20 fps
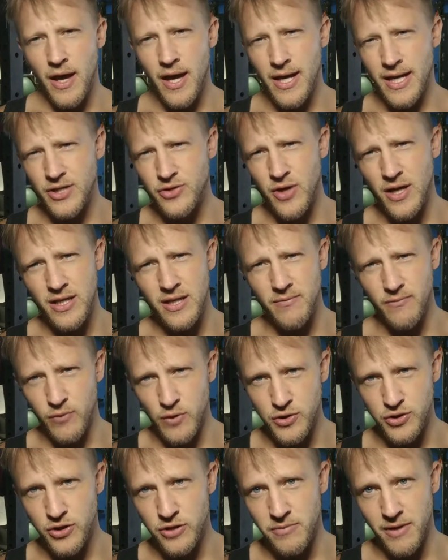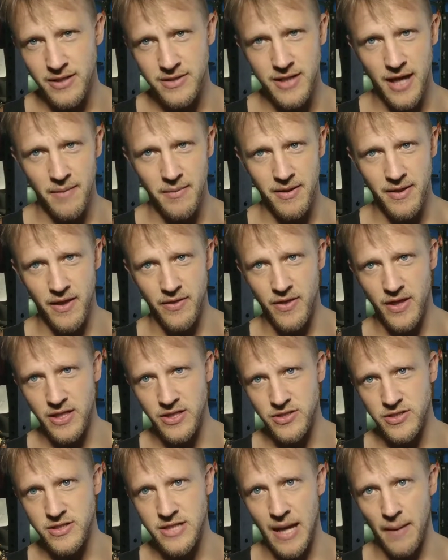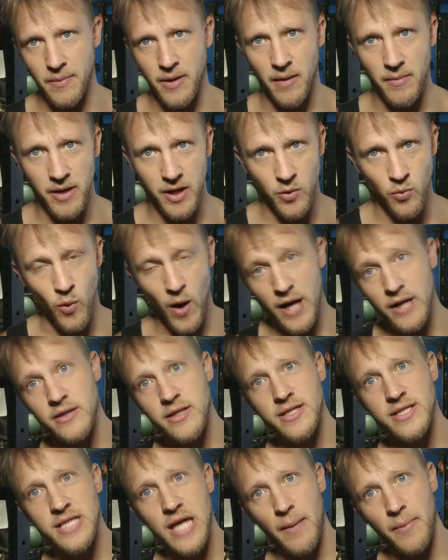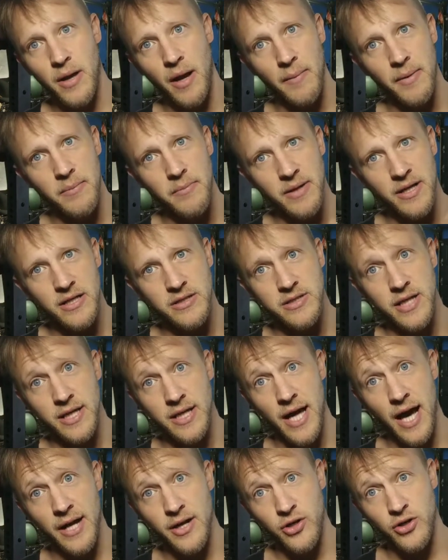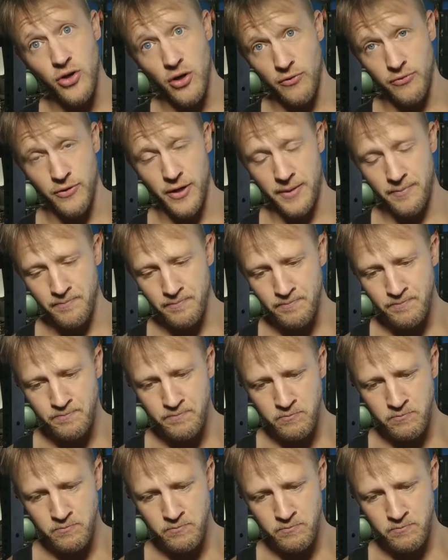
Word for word: And I trained them for a certain amount of time, and then they just stopped coming. And why did they stop coming? Because they got a girlfriend.